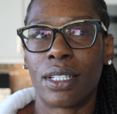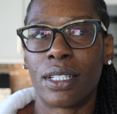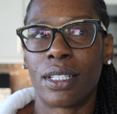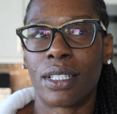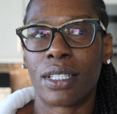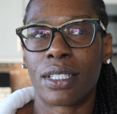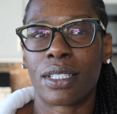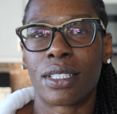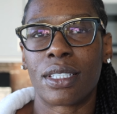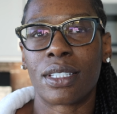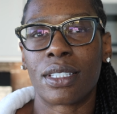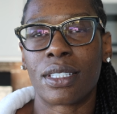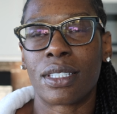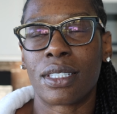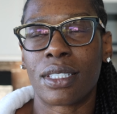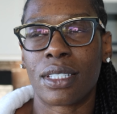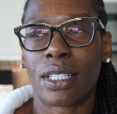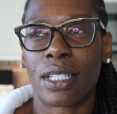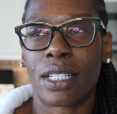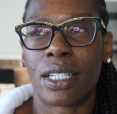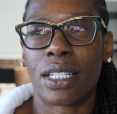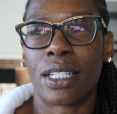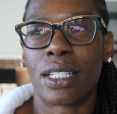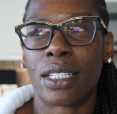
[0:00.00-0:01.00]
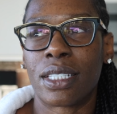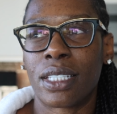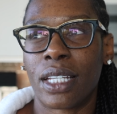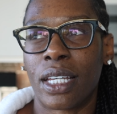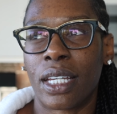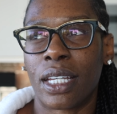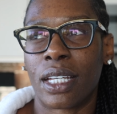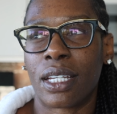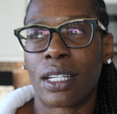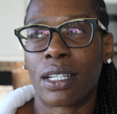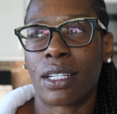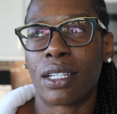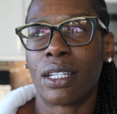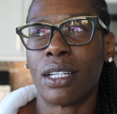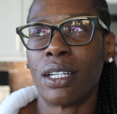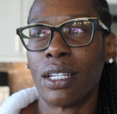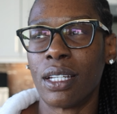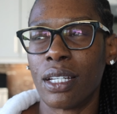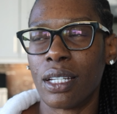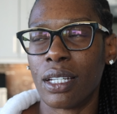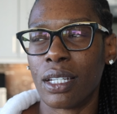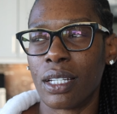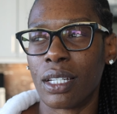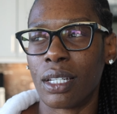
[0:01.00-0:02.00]
this is, it's like,
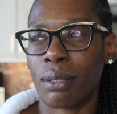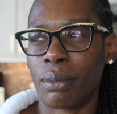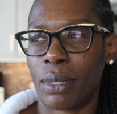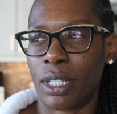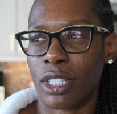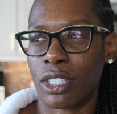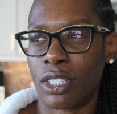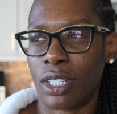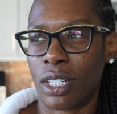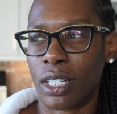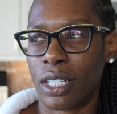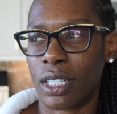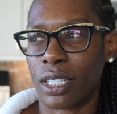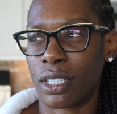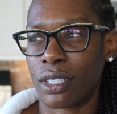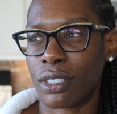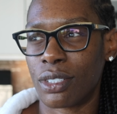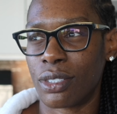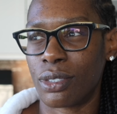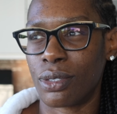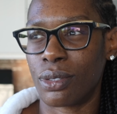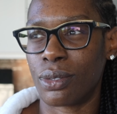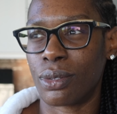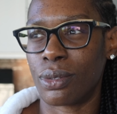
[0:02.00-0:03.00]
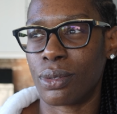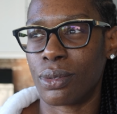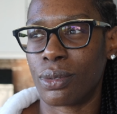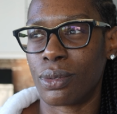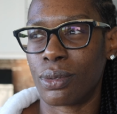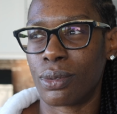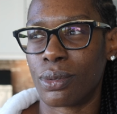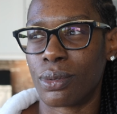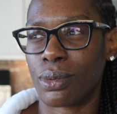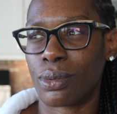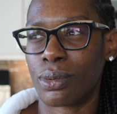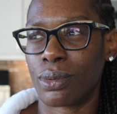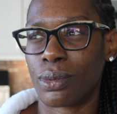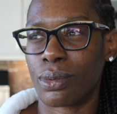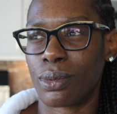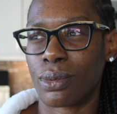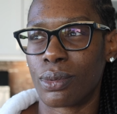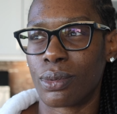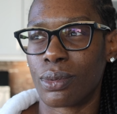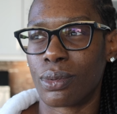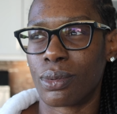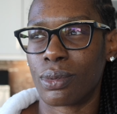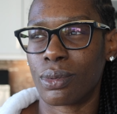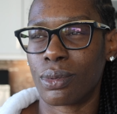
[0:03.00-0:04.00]
am I trying to
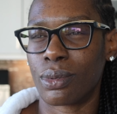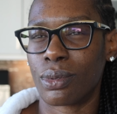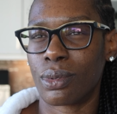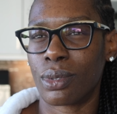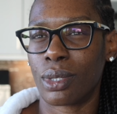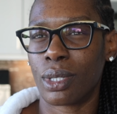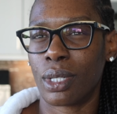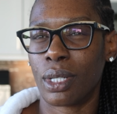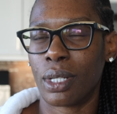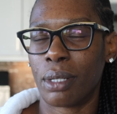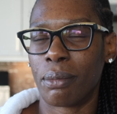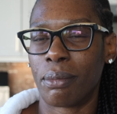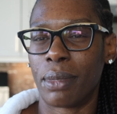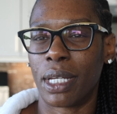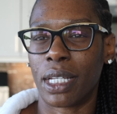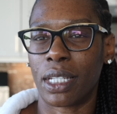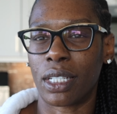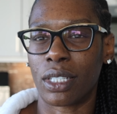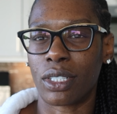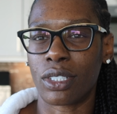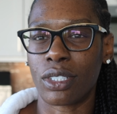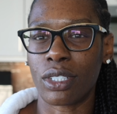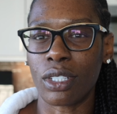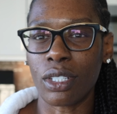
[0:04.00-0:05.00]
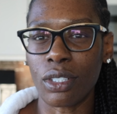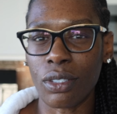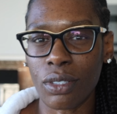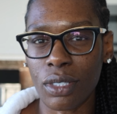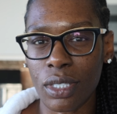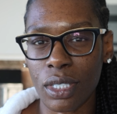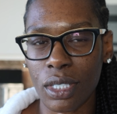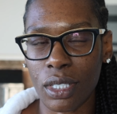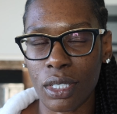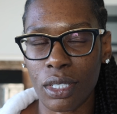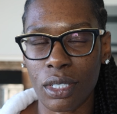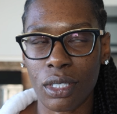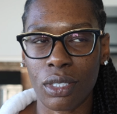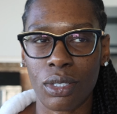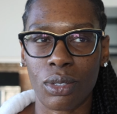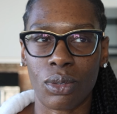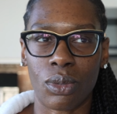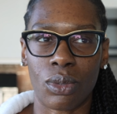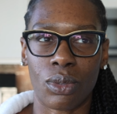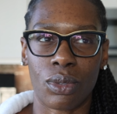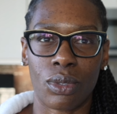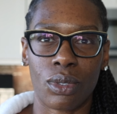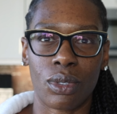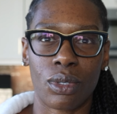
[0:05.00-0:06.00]
make excuses
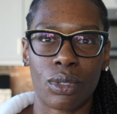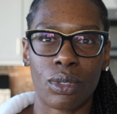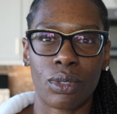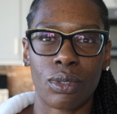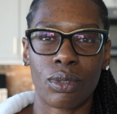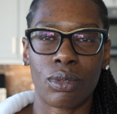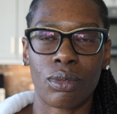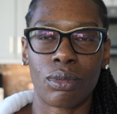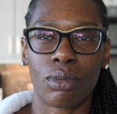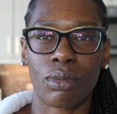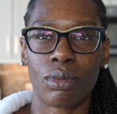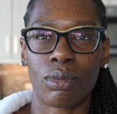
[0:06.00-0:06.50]
or